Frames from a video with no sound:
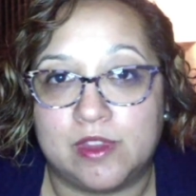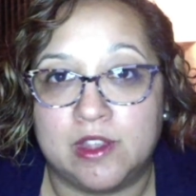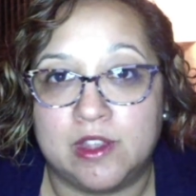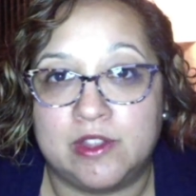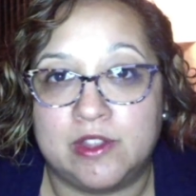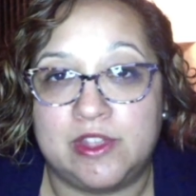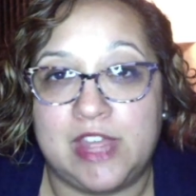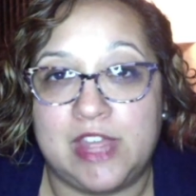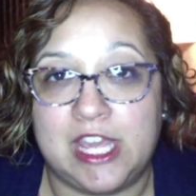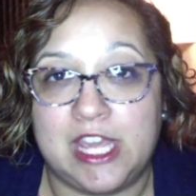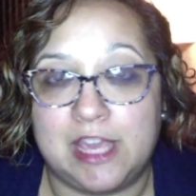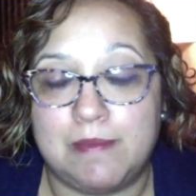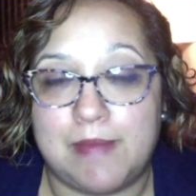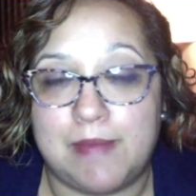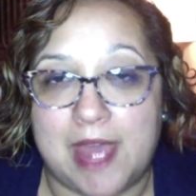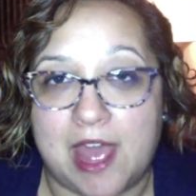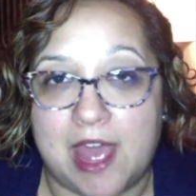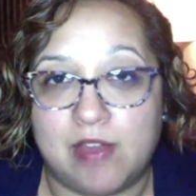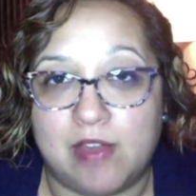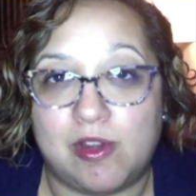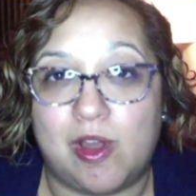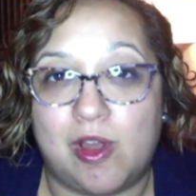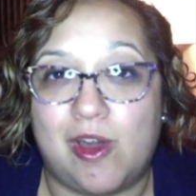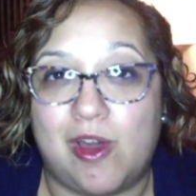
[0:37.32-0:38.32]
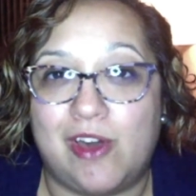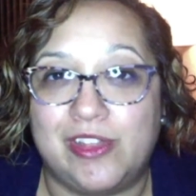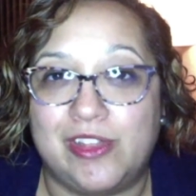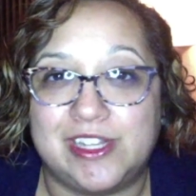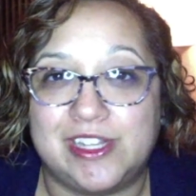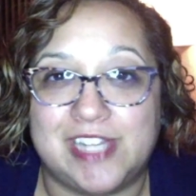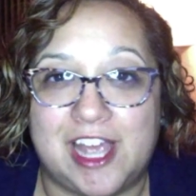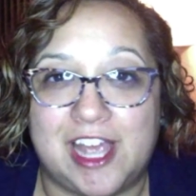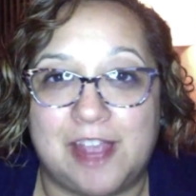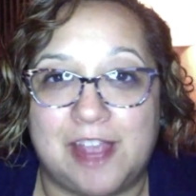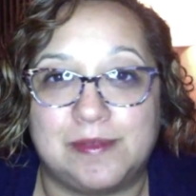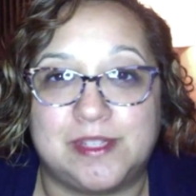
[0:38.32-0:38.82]
Think about all the
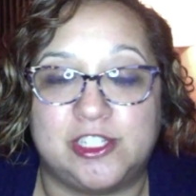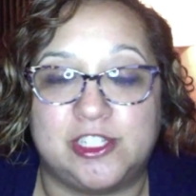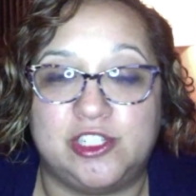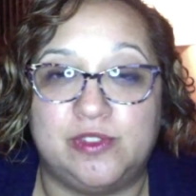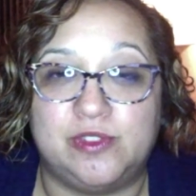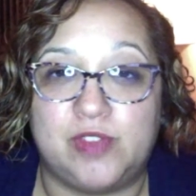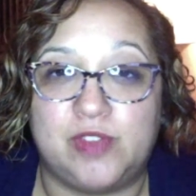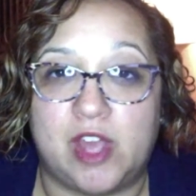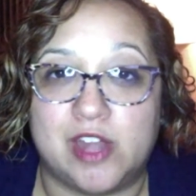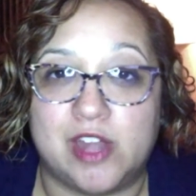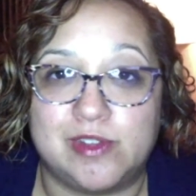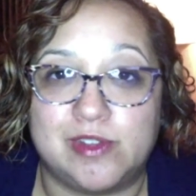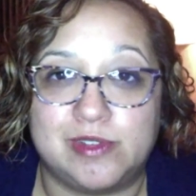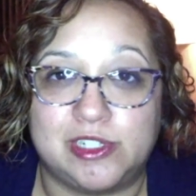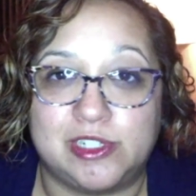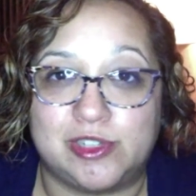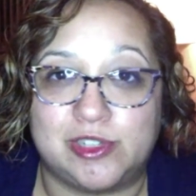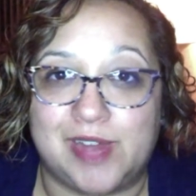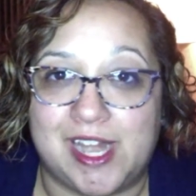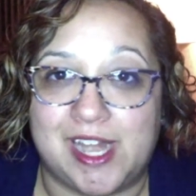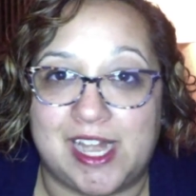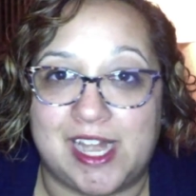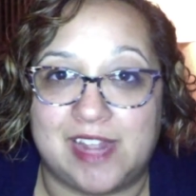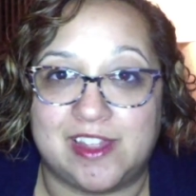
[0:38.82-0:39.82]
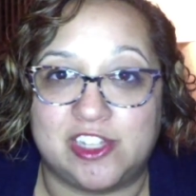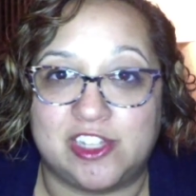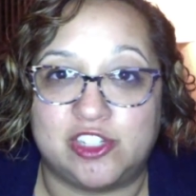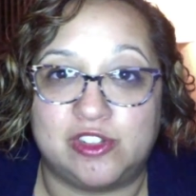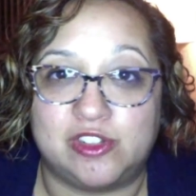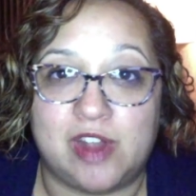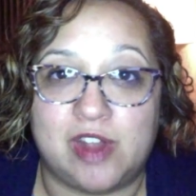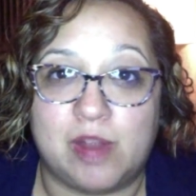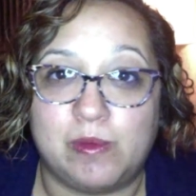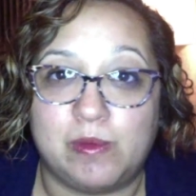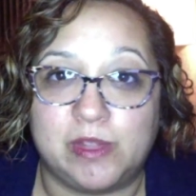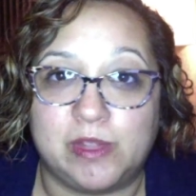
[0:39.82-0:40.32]
times that you've gone to a training that you're
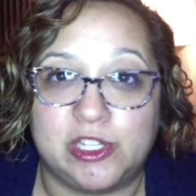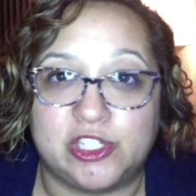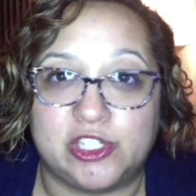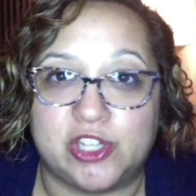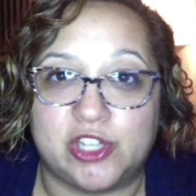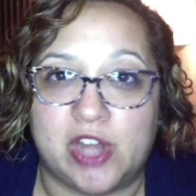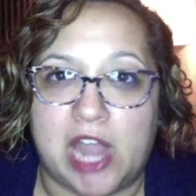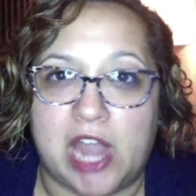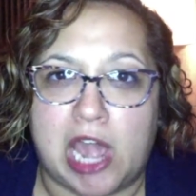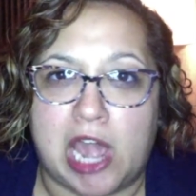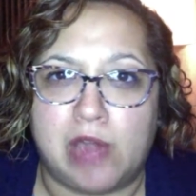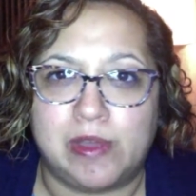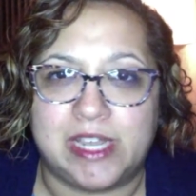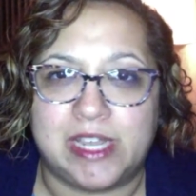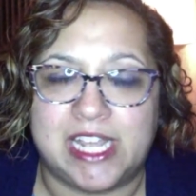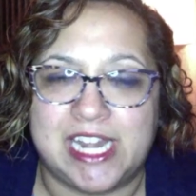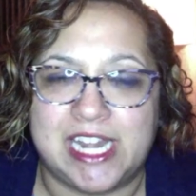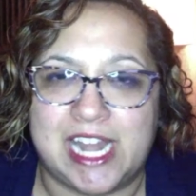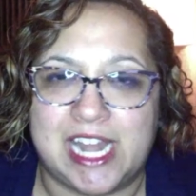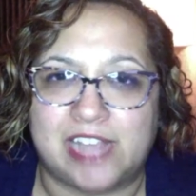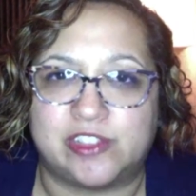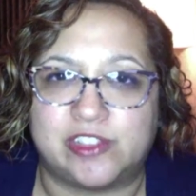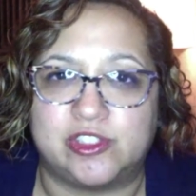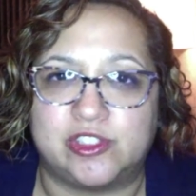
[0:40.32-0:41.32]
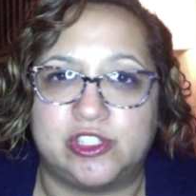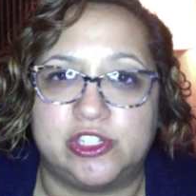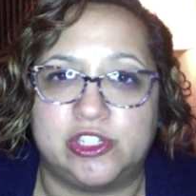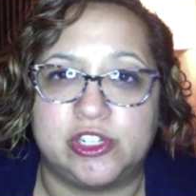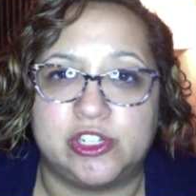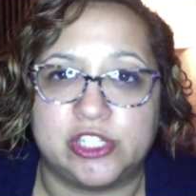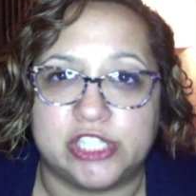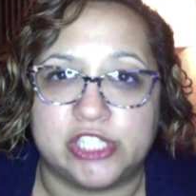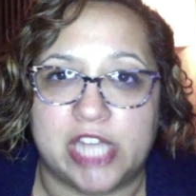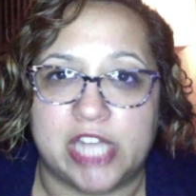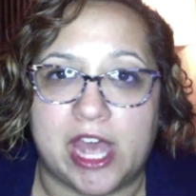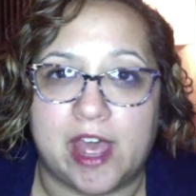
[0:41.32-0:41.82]
not really sure how it connects to your
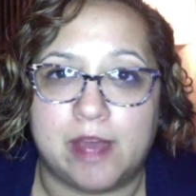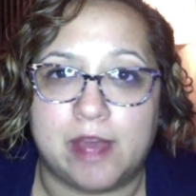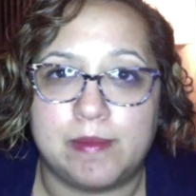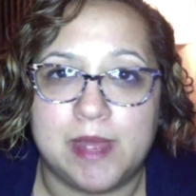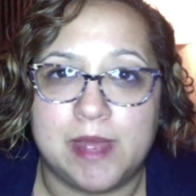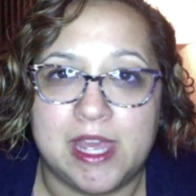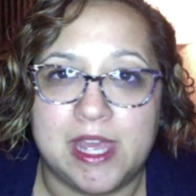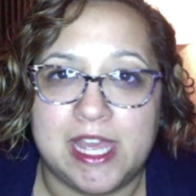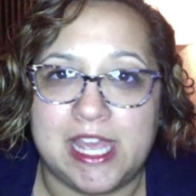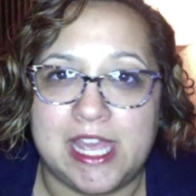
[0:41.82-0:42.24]
job.